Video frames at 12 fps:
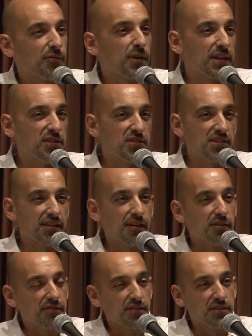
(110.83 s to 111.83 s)
what used to
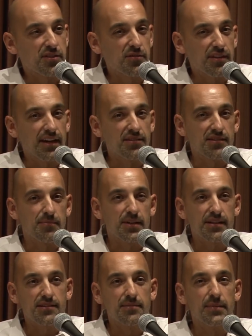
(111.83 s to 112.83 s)
go for
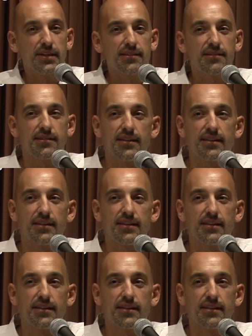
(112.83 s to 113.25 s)
$2,000 a month,